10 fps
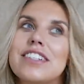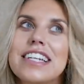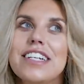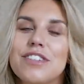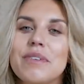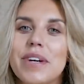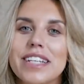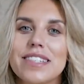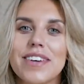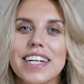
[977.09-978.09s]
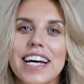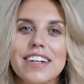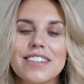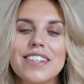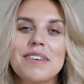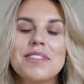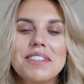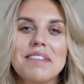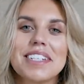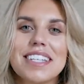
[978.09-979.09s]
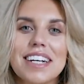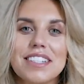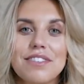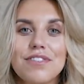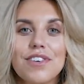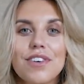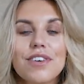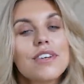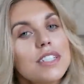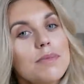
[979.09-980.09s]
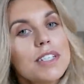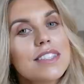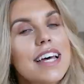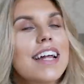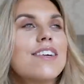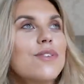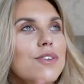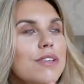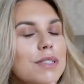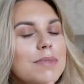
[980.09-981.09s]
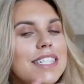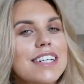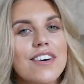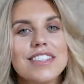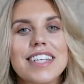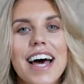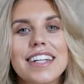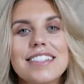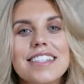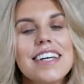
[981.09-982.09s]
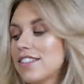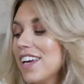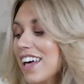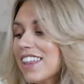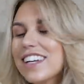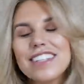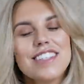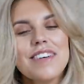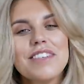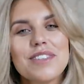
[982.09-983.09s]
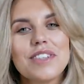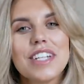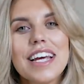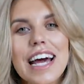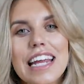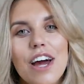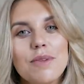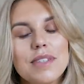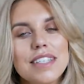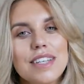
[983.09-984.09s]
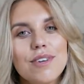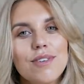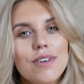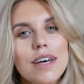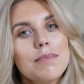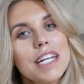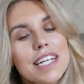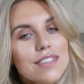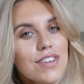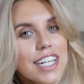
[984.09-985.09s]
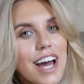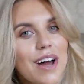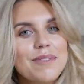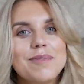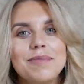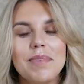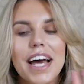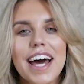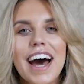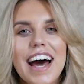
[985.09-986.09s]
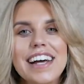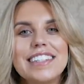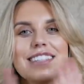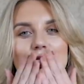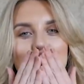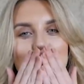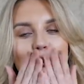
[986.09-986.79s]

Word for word: It's literally weeks away now, so I'm so excited for Christmas and all the Christmassy content. So yeah, thank you so much for watching, and I hope to see you all in my next video. Bye guys.